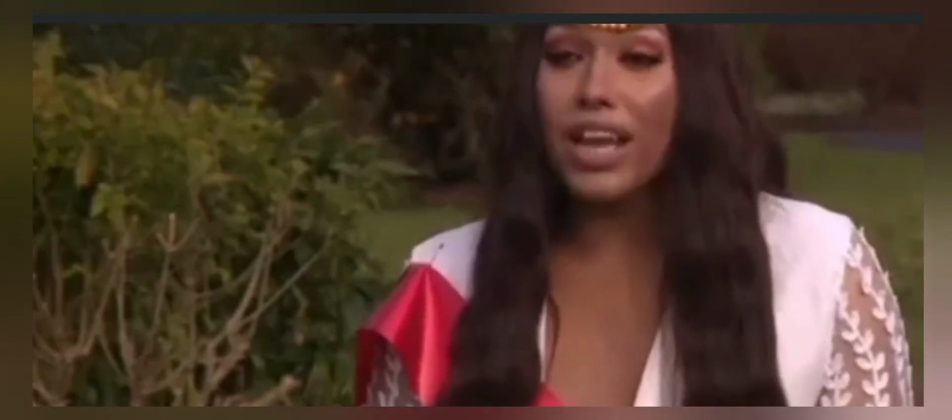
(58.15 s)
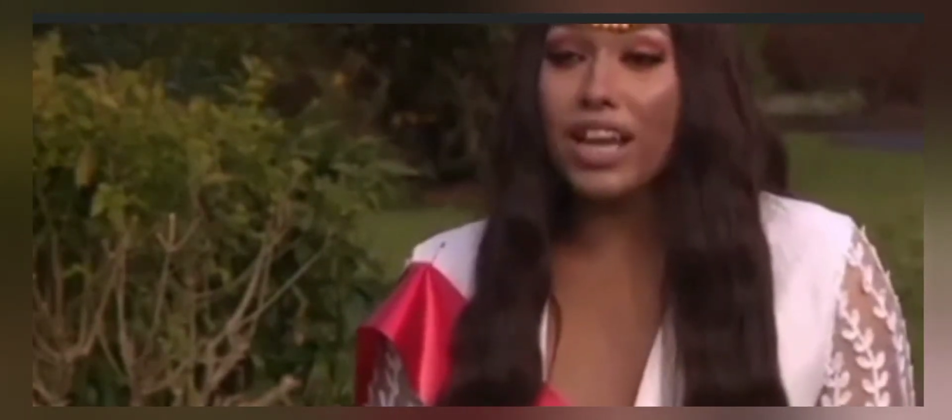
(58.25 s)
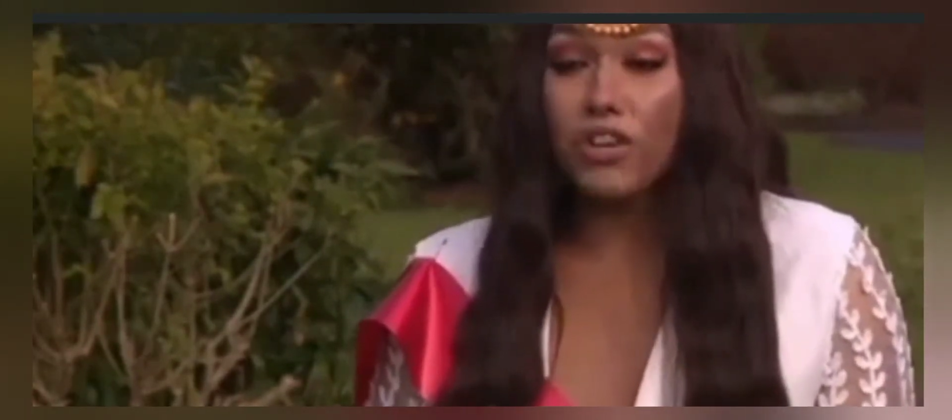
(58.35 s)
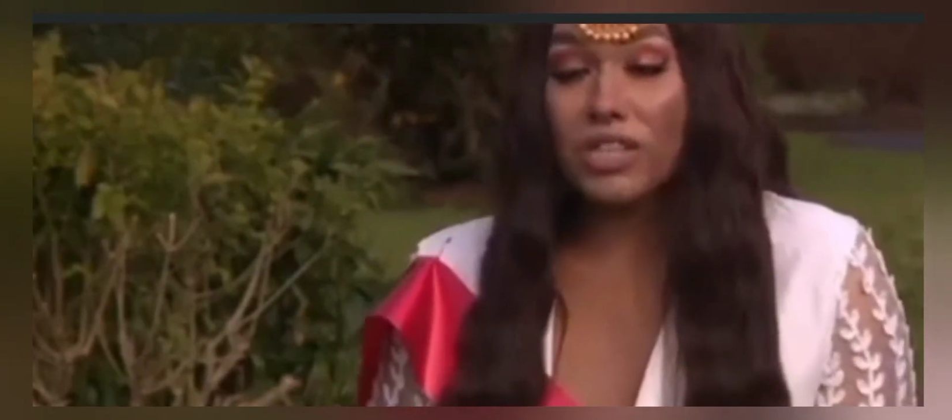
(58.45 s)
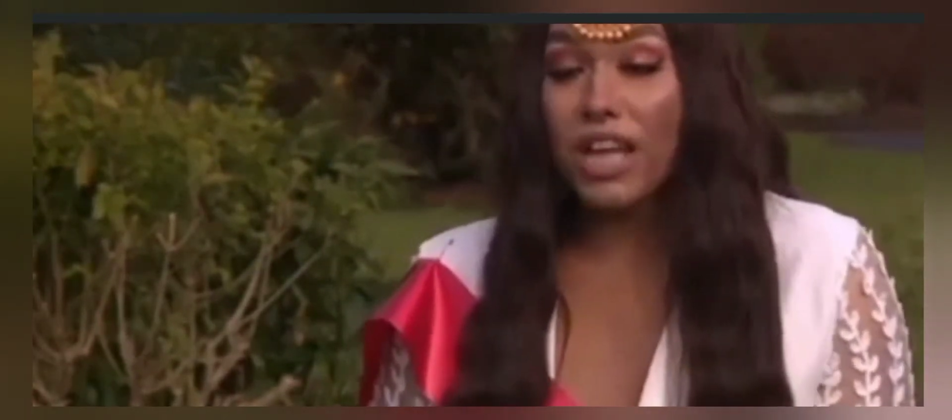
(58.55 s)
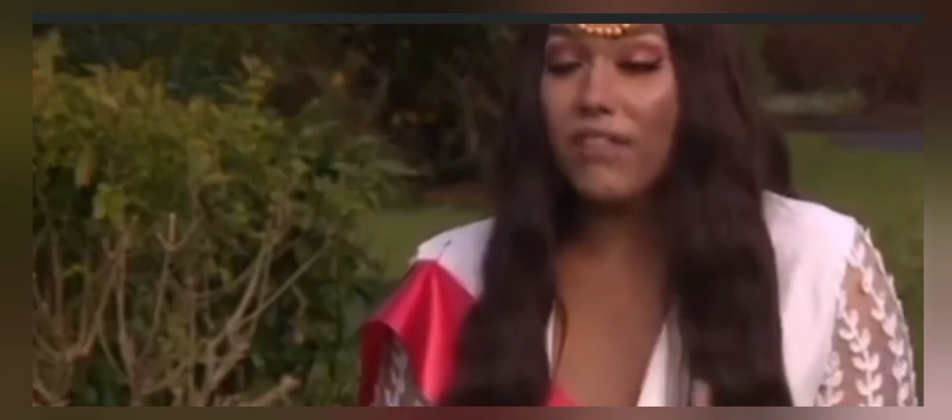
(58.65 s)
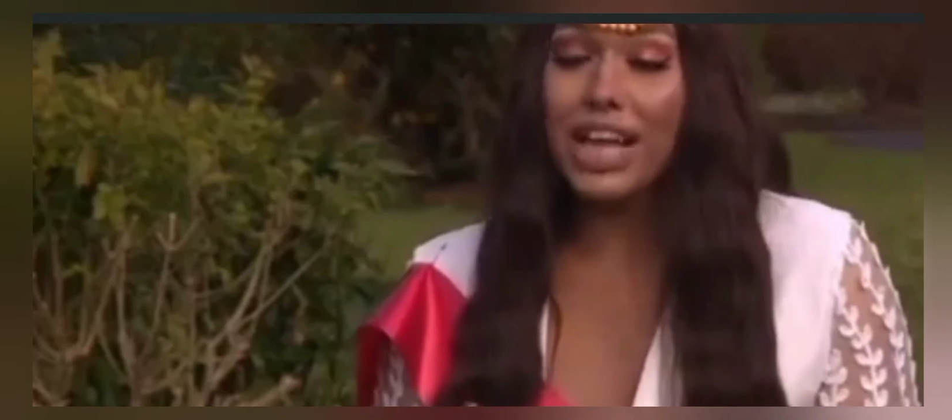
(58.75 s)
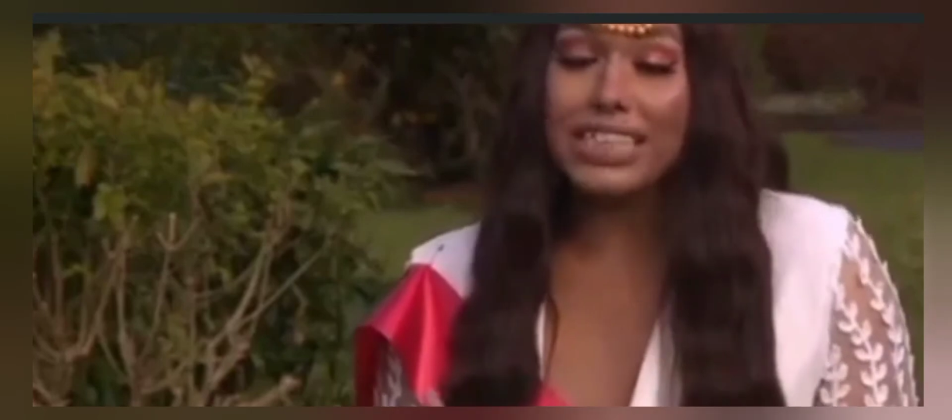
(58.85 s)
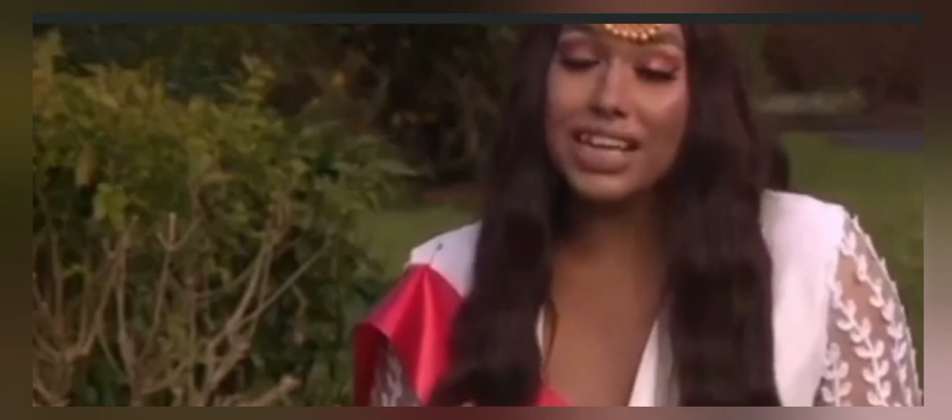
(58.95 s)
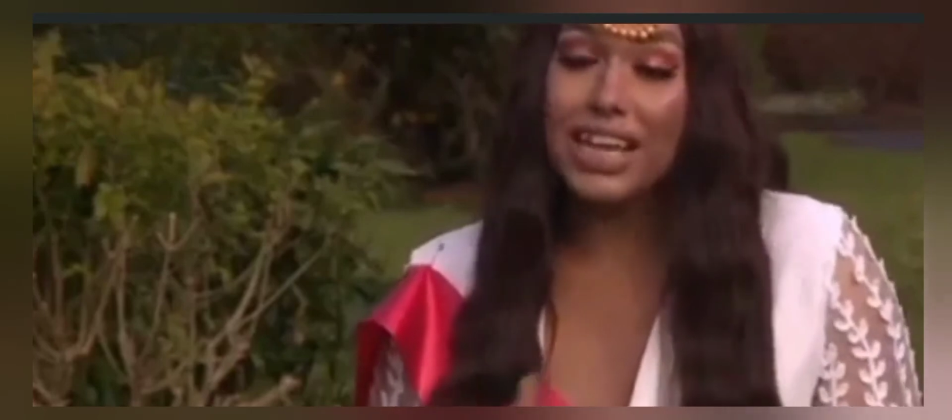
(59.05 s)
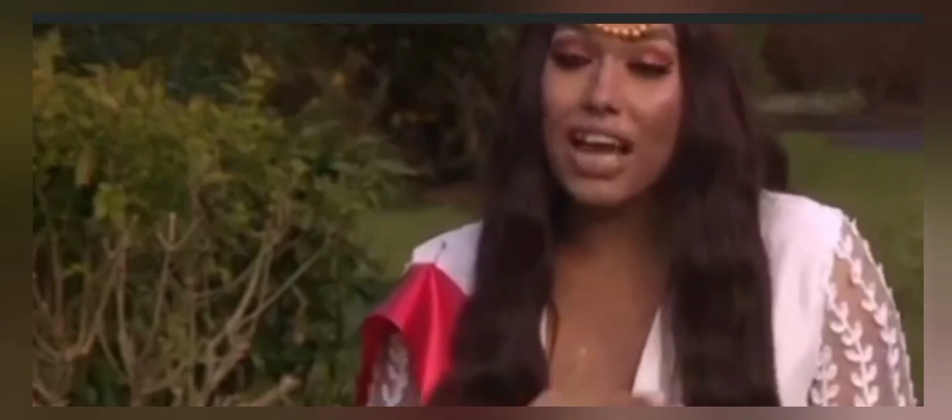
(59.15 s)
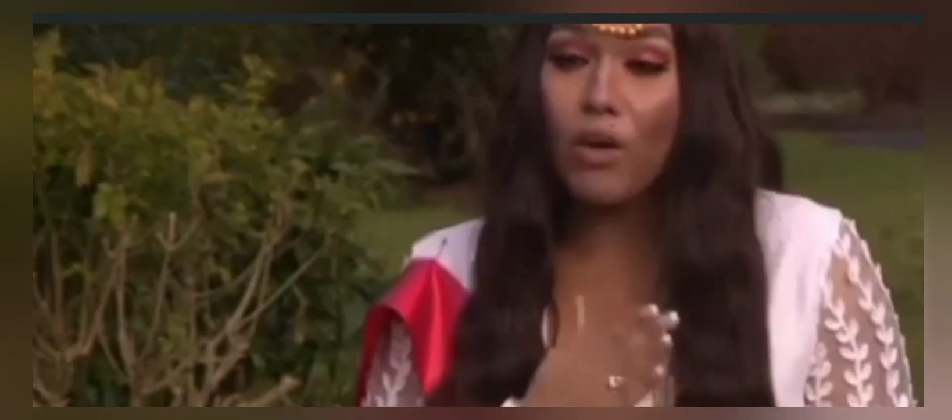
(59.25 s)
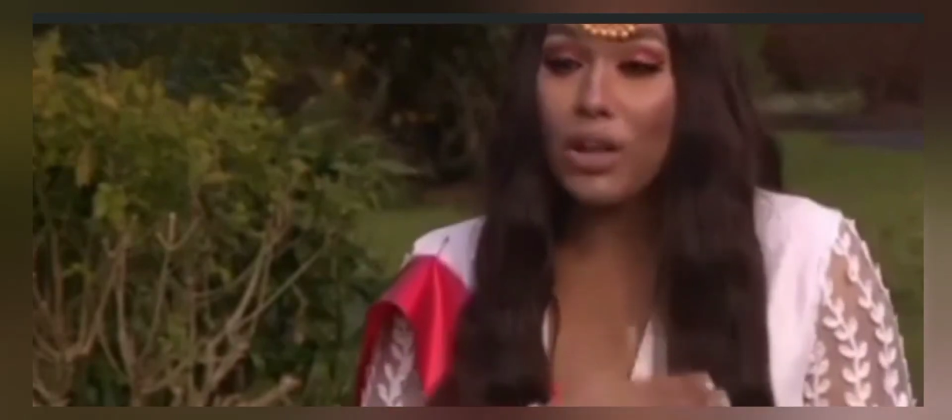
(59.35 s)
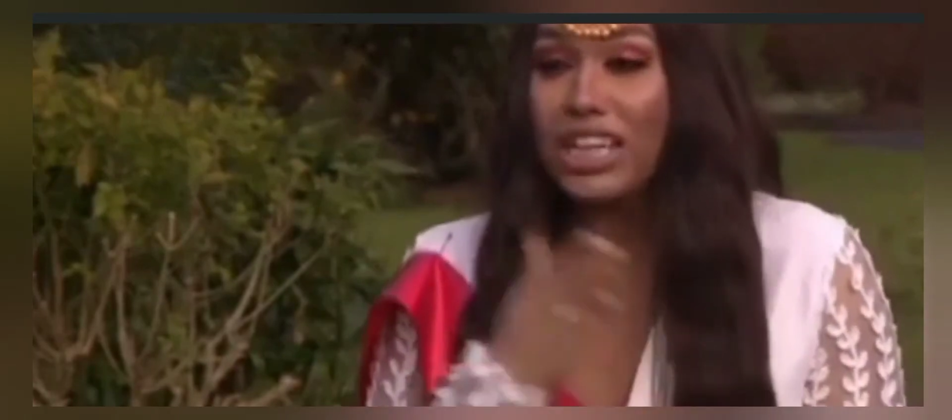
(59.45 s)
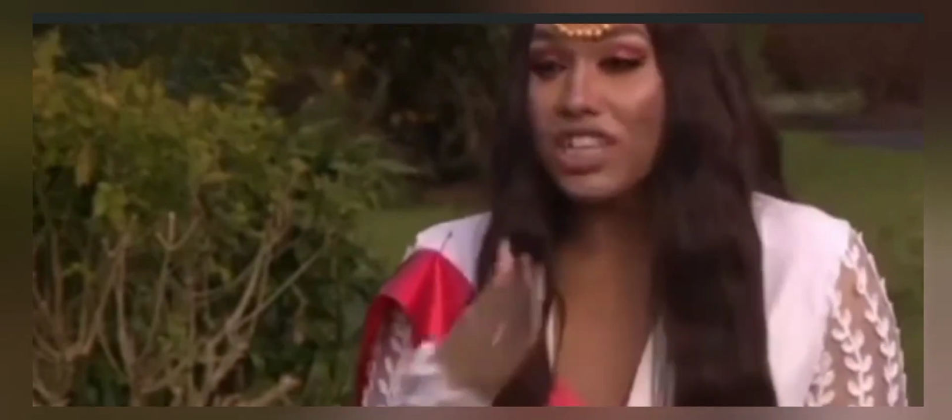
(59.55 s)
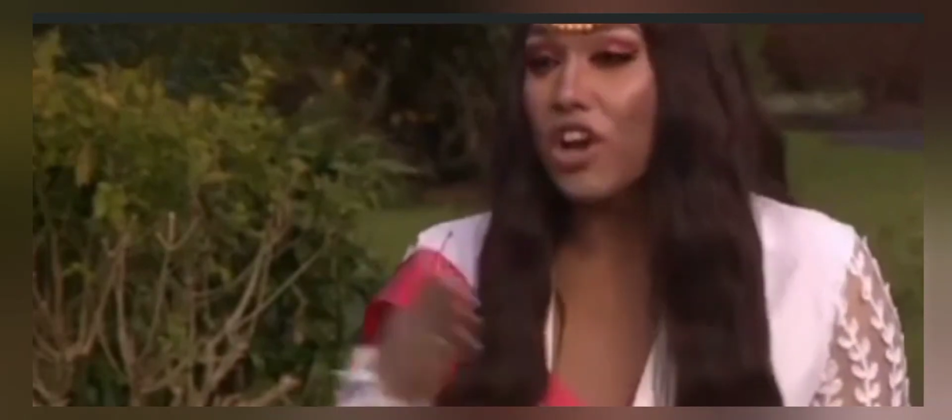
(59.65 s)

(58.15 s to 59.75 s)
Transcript: and it does have, as I said, it all had a